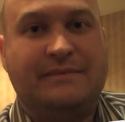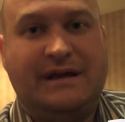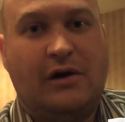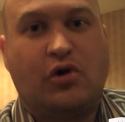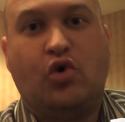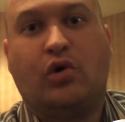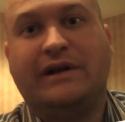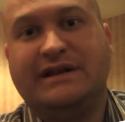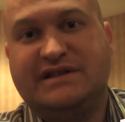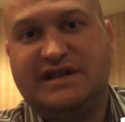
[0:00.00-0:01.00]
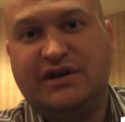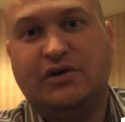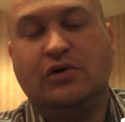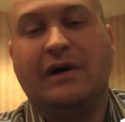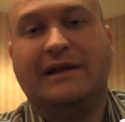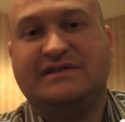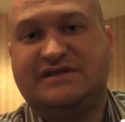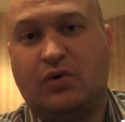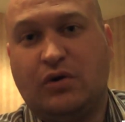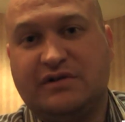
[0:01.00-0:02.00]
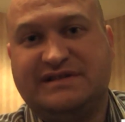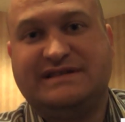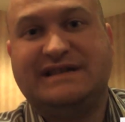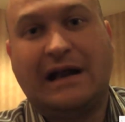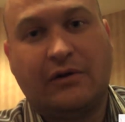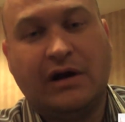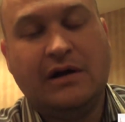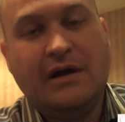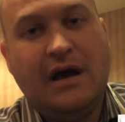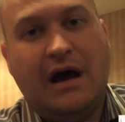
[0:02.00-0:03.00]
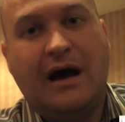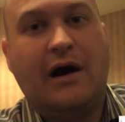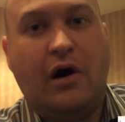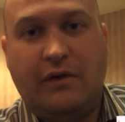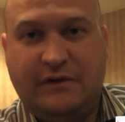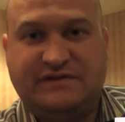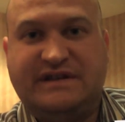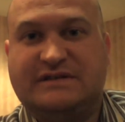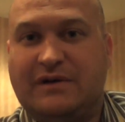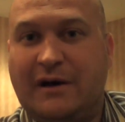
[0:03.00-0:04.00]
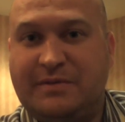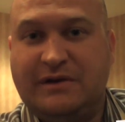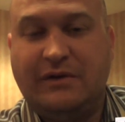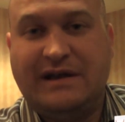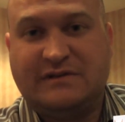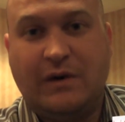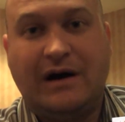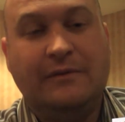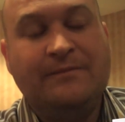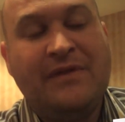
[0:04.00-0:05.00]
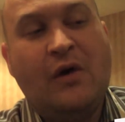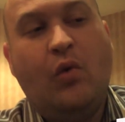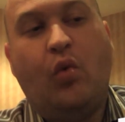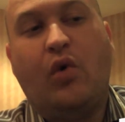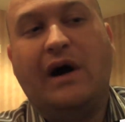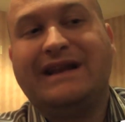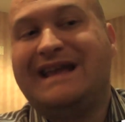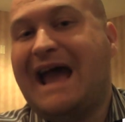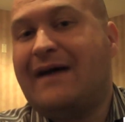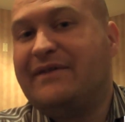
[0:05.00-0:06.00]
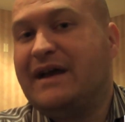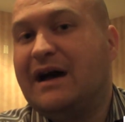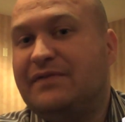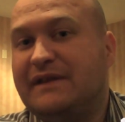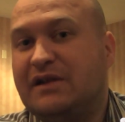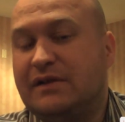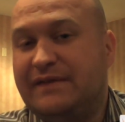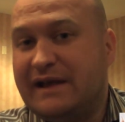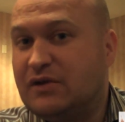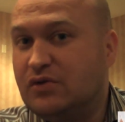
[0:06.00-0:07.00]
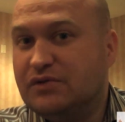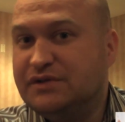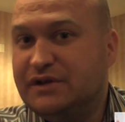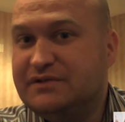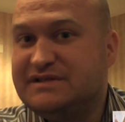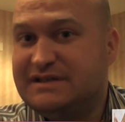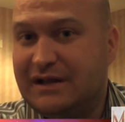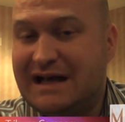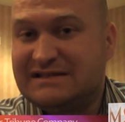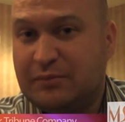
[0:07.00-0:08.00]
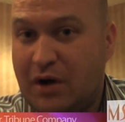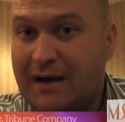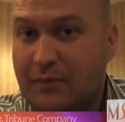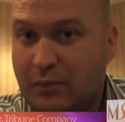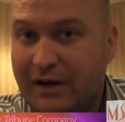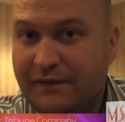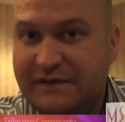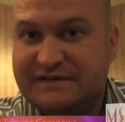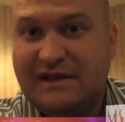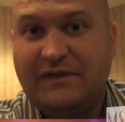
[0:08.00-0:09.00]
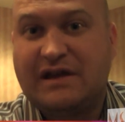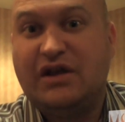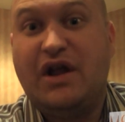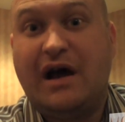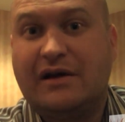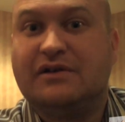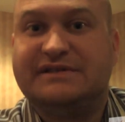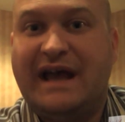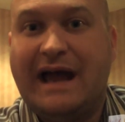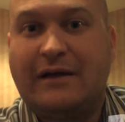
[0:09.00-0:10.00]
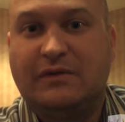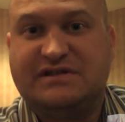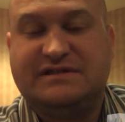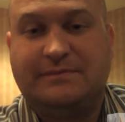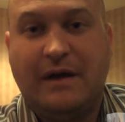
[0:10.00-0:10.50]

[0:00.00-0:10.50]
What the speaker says: according to, and source, etc. All of those things will help you as well. One caveat that Google News still has a problem with is that the canonical tag, which has